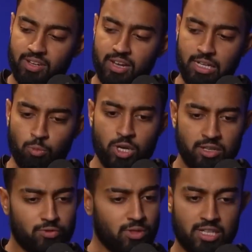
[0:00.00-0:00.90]
And
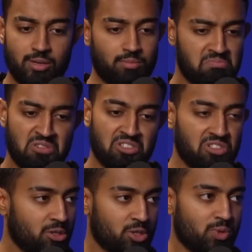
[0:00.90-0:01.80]
working full-time
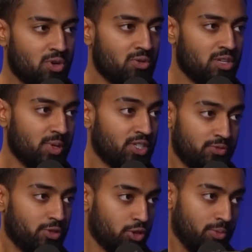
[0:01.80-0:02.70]
sucks, bro. Especially
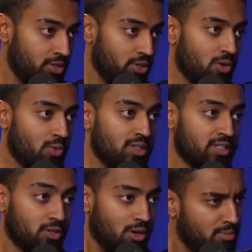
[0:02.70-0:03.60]
for a job that you don't want.
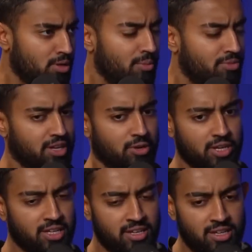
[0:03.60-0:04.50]
So I'm thinking,
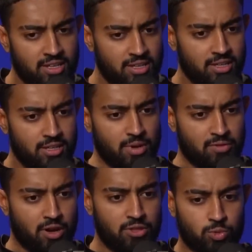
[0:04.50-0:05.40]
wait, my
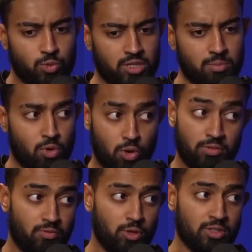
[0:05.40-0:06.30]
father's worked more
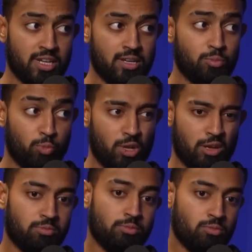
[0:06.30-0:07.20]
than full-time,
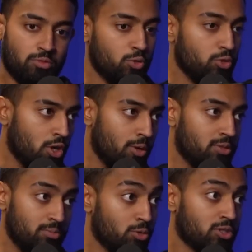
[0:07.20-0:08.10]
like two
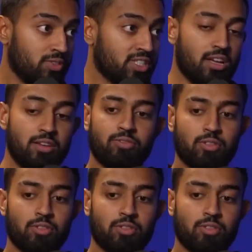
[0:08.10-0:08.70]
jobs most of his life